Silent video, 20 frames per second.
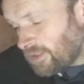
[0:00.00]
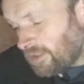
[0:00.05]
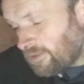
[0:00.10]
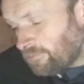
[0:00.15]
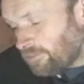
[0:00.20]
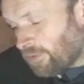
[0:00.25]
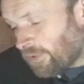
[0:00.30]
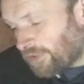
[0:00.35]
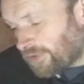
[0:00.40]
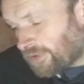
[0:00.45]

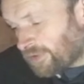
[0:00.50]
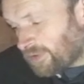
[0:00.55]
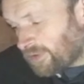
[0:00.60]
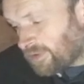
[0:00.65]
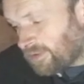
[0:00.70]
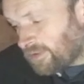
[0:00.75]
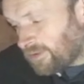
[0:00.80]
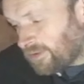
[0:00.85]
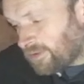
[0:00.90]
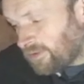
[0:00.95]
but
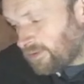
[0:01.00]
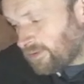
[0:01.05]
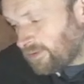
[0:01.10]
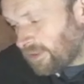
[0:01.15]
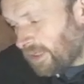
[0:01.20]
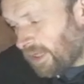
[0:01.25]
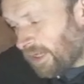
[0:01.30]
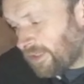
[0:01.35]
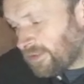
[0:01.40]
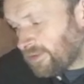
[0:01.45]

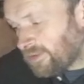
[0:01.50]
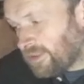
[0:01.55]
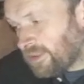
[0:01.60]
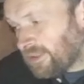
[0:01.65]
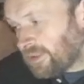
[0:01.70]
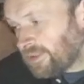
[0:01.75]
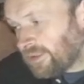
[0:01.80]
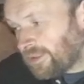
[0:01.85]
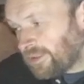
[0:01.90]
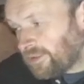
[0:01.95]

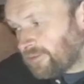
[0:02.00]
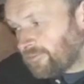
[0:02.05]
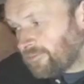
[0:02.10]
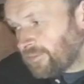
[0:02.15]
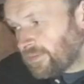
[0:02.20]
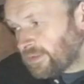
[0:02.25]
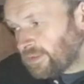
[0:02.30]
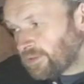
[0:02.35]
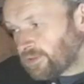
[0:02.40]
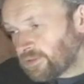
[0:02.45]
ideally
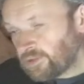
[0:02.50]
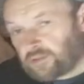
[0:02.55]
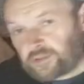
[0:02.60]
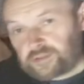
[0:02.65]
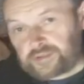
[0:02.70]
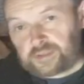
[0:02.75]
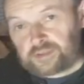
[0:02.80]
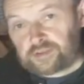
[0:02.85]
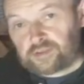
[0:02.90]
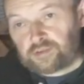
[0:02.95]
you're going
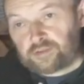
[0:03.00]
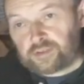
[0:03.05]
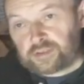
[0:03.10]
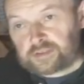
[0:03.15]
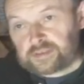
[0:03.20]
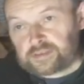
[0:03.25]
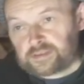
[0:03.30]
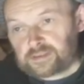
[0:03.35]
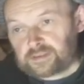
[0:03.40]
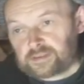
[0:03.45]
to do it
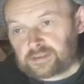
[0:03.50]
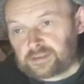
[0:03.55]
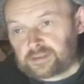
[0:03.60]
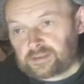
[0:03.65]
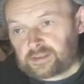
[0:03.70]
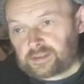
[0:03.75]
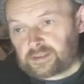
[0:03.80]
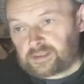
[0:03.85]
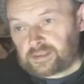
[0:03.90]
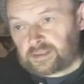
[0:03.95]

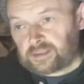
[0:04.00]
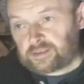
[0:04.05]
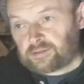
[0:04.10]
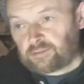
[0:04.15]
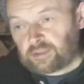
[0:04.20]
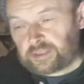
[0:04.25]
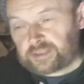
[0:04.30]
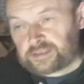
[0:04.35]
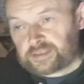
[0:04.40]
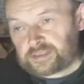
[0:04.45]
in
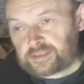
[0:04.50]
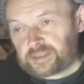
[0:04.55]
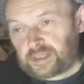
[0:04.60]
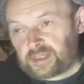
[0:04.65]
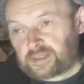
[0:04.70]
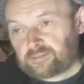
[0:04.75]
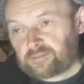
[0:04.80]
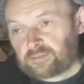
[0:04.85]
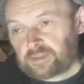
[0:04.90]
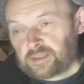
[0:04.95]
winter
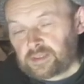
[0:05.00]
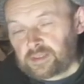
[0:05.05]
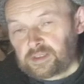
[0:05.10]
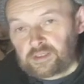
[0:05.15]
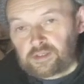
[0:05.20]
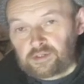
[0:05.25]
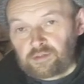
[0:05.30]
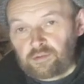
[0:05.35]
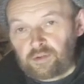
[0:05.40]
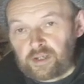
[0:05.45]
time
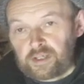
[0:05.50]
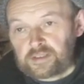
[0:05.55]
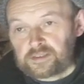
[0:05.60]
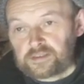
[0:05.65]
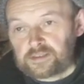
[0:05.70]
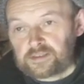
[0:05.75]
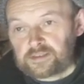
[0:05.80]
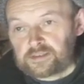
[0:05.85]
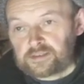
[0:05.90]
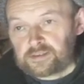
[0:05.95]

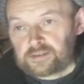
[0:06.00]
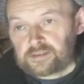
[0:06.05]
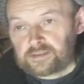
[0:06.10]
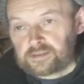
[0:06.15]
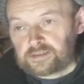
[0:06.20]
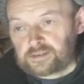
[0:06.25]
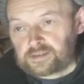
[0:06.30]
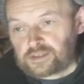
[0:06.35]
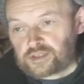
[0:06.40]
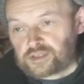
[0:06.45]
when
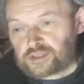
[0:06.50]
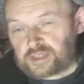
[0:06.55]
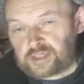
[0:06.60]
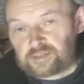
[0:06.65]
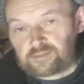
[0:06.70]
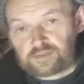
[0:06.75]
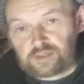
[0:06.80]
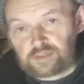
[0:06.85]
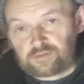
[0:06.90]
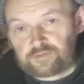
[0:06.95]

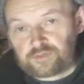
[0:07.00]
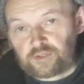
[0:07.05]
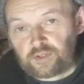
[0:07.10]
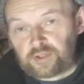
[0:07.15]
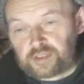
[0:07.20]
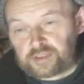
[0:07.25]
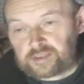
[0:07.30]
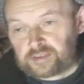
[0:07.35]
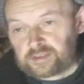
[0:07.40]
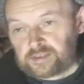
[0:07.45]
streams are
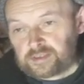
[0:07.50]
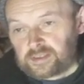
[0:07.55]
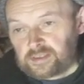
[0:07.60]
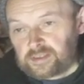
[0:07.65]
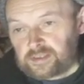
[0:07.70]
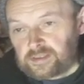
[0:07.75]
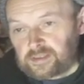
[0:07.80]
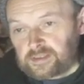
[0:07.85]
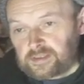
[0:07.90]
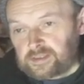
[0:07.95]
flowing
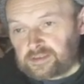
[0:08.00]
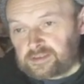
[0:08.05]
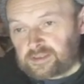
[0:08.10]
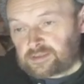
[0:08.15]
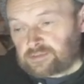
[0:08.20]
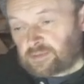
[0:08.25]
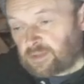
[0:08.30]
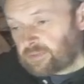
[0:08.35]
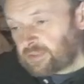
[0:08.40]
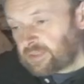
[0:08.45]
there's
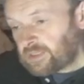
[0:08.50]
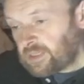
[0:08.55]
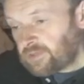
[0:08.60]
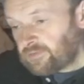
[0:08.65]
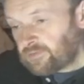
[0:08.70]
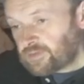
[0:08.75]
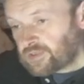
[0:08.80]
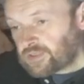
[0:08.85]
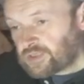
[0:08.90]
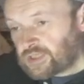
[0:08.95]
maybe
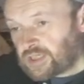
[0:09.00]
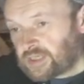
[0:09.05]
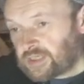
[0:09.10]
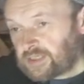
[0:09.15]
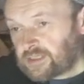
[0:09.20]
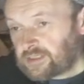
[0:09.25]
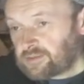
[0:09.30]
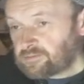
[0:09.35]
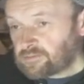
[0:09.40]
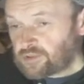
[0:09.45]
even
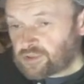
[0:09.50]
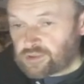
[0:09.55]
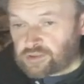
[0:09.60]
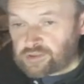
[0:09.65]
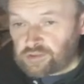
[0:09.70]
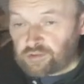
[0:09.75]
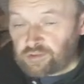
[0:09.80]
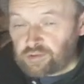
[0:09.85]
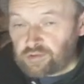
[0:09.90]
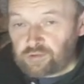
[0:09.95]
say
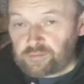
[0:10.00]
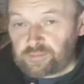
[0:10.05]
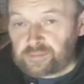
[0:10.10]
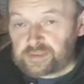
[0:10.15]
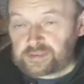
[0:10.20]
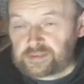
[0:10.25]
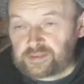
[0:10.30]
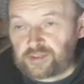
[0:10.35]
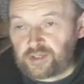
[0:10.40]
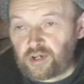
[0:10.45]
snow
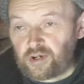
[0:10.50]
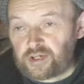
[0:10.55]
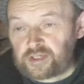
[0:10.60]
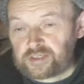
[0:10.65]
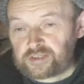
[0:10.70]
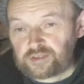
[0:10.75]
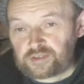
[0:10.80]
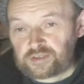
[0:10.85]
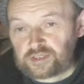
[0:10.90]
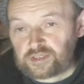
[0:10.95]
being thawing
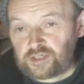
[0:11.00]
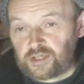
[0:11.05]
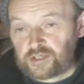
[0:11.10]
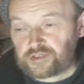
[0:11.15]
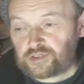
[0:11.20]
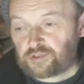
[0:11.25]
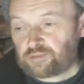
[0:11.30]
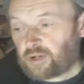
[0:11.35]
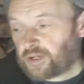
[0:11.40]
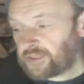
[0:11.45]
so there's lots
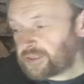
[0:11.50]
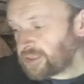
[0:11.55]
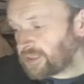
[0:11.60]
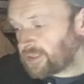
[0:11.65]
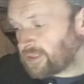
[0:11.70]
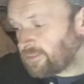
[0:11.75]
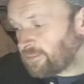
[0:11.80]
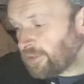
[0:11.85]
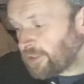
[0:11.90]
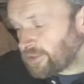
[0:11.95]
of water in
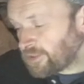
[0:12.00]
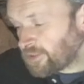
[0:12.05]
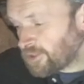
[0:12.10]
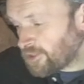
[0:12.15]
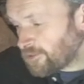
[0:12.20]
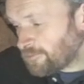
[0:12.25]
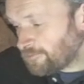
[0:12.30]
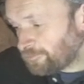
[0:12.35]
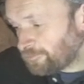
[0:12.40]
the burns